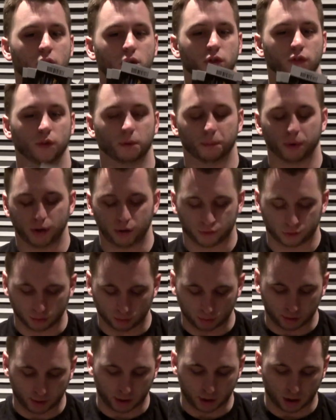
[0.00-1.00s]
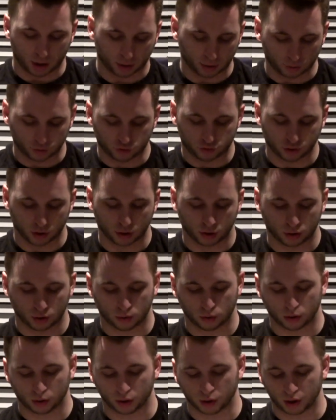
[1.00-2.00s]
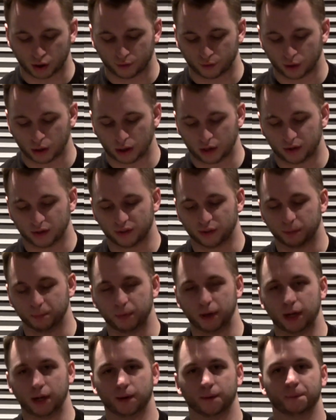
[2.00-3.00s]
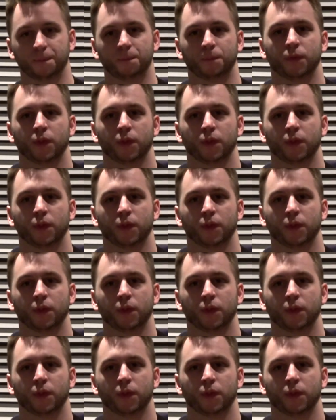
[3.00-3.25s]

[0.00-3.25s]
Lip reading: Somebody's going to the auto show. I'm going to give you a hint, it's me.